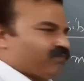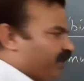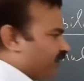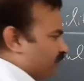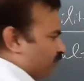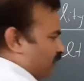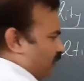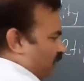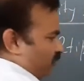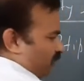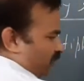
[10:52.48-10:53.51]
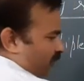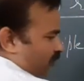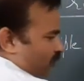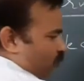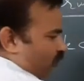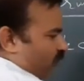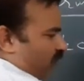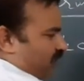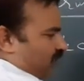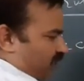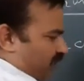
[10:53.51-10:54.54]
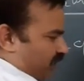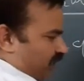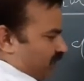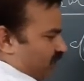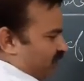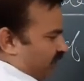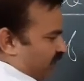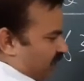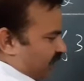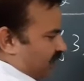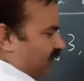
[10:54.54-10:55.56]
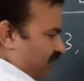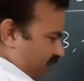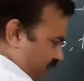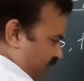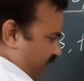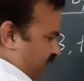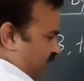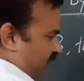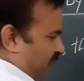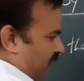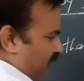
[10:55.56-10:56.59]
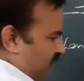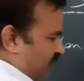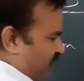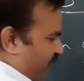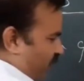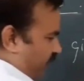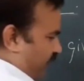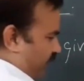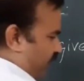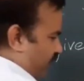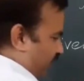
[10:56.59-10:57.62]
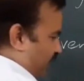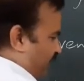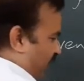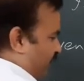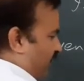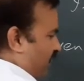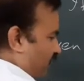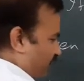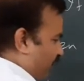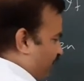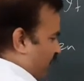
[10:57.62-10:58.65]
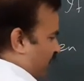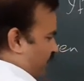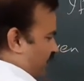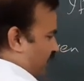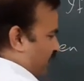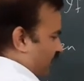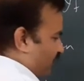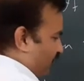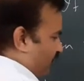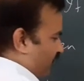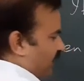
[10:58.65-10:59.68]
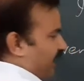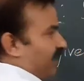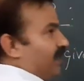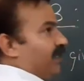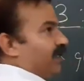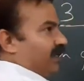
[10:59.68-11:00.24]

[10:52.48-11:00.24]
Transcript: Fine. Now 2 and 1, 3, 3 and 3, 6. 6, 4, 10. 10, 5, 15. 15 and